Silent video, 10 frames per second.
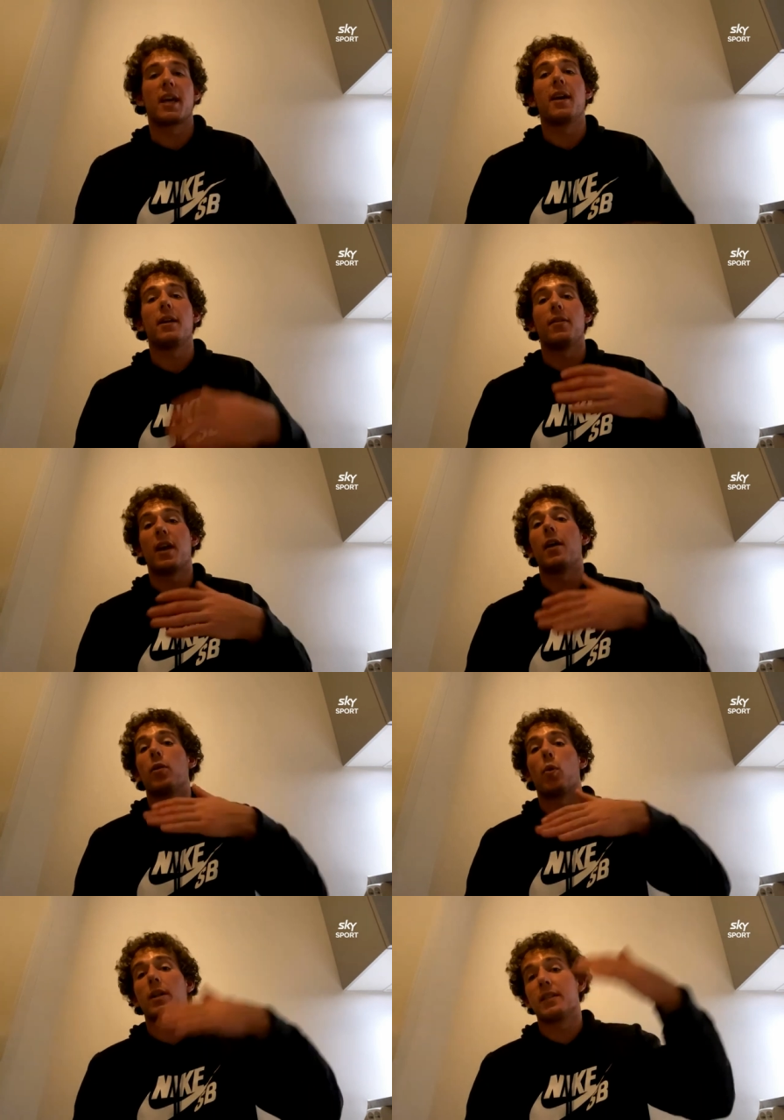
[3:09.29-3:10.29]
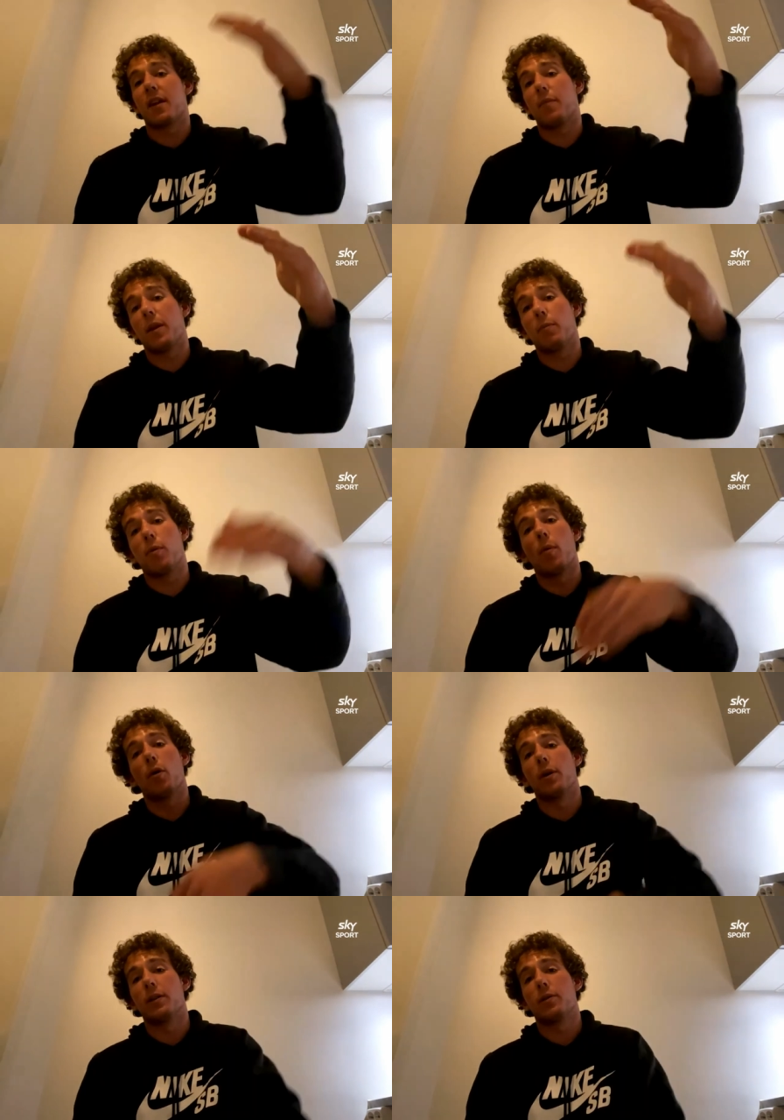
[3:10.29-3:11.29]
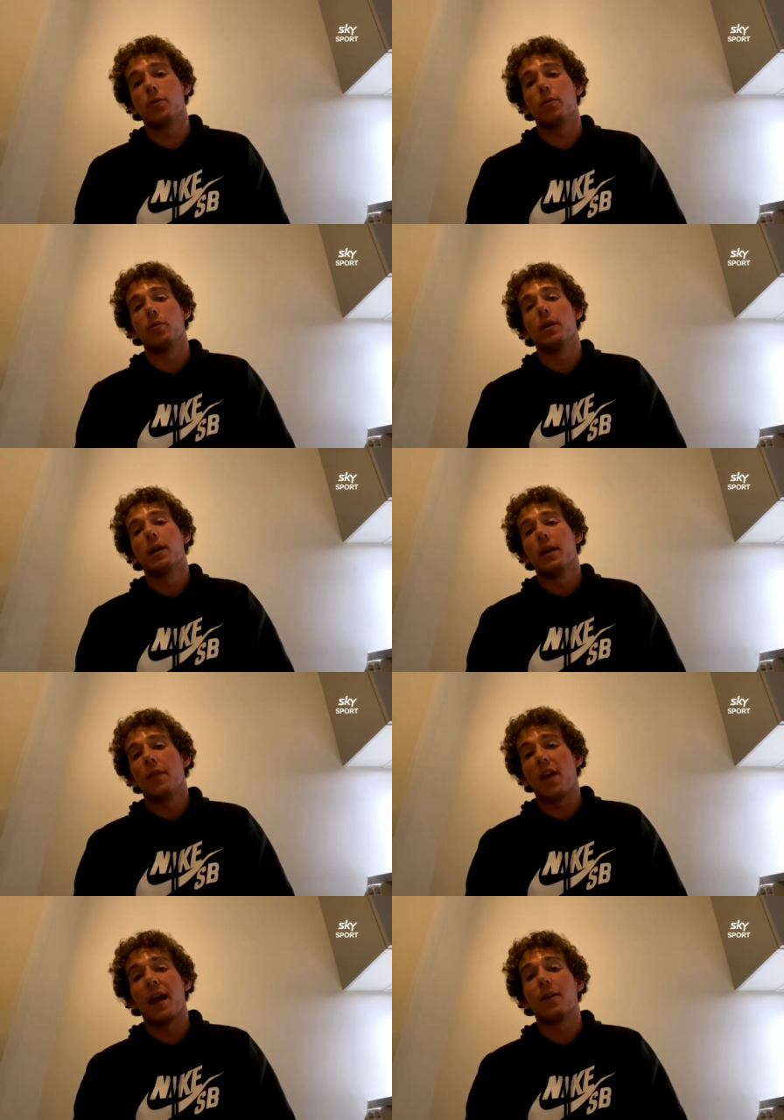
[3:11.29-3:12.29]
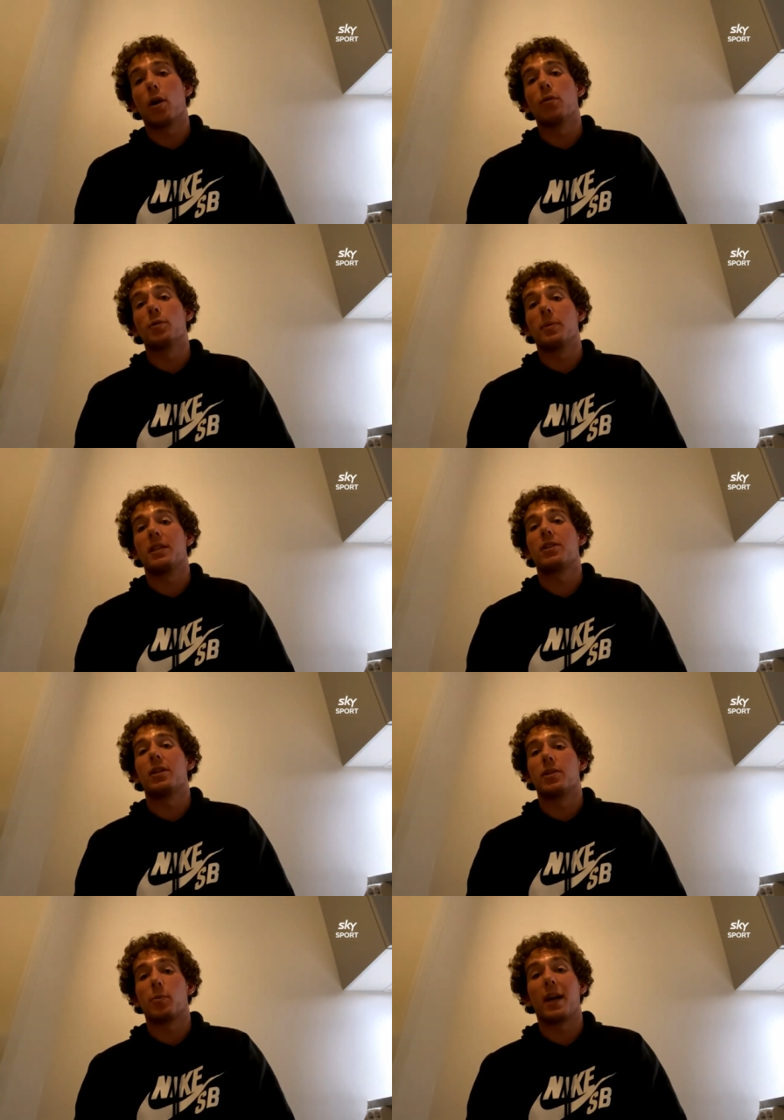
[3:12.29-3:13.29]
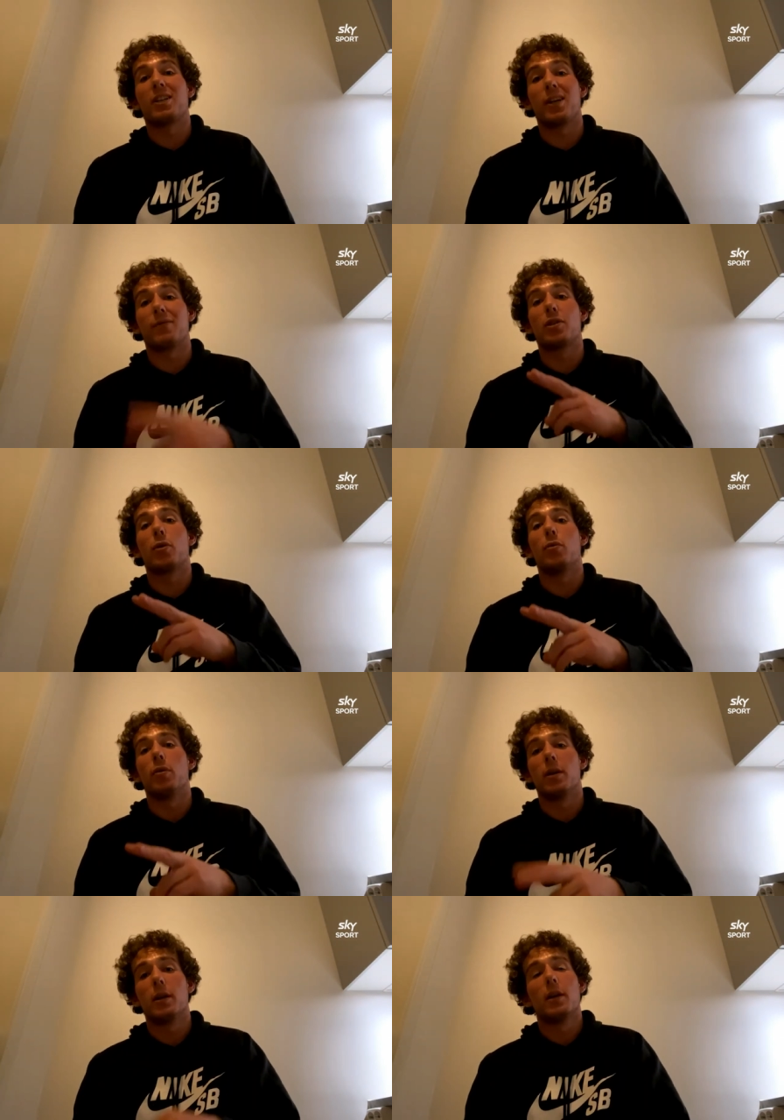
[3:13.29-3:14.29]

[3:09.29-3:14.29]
They they are the ones that have been promoted to the head coach positions. We actually have two.